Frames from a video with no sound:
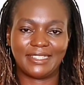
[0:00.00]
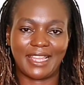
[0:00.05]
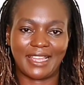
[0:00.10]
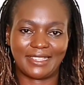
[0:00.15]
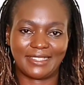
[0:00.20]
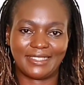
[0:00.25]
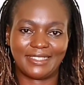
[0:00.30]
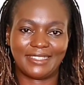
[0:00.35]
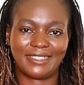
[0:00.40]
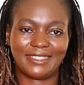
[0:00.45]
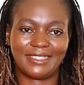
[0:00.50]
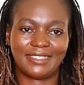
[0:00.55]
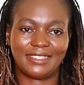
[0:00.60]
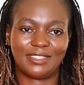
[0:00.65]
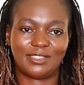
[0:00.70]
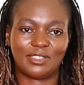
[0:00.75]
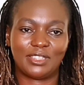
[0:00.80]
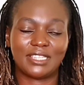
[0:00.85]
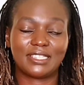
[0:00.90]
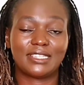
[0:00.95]
Yes,
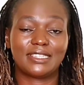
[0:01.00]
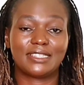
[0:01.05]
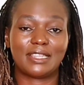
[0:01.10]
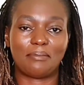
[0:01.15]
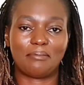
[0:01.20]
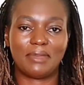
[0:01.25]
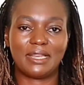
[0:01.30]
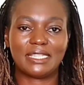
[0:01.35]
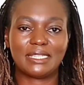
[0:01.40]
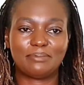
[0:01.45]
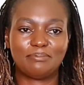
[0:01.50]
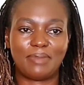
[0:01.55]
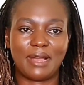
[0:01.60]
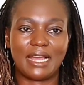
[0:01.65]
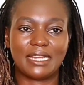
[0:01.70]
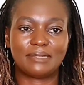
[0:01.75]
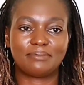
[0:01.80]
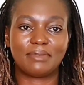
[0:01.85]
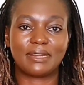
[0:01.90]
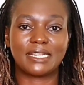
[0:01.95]
this is the best
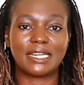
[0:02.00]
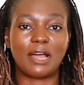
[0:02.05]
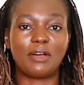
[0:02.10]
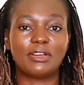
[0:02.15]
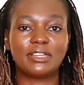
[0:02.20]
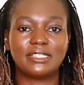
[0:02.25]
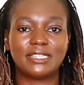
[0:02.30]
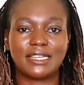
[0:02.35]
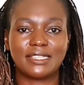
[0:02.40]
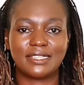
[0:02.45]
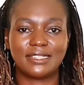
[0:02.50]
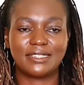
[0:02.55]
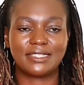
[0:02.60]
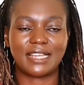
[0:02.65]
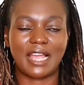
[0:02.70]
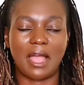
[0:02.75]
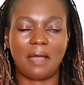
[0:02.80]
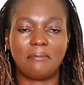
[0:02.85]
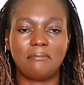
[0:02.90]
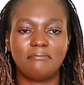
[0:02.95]
part, but now it doesn't
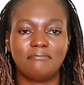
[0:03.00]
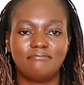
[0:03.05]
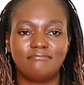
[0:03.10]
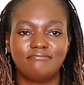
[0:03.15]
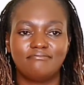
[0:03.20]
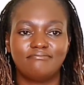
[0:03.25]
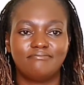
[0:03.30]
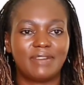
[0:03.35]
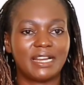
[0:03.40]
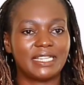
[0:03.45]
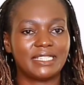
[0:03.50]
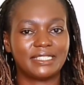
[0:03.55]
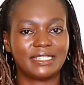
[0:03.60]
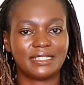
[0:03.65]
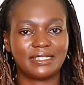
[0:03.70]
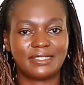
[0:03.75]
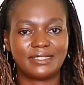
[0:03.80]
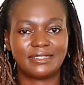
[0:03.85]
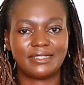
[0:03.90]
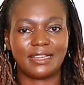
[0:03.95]
come by
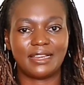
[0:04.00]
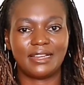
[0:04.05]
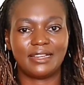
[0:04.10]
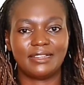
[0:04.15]
just